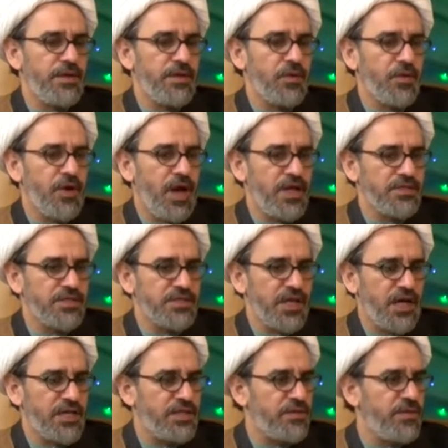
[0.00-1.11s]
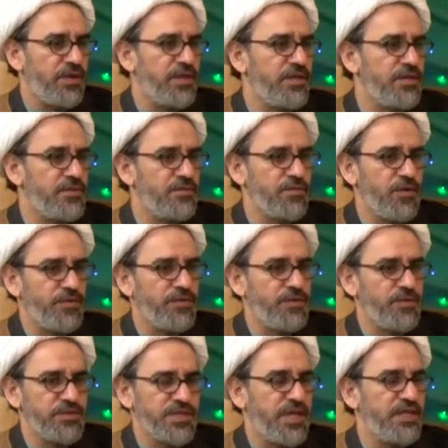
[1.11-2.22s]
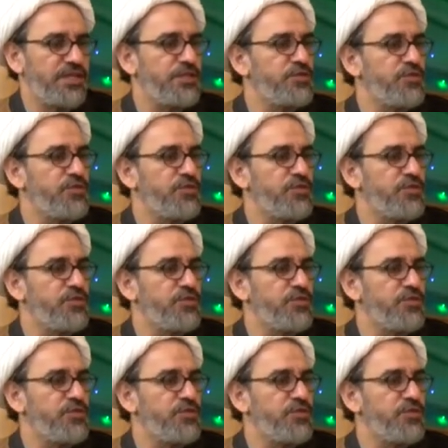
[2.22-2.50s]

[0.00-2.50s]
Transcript: Quran started when Prophet was at the age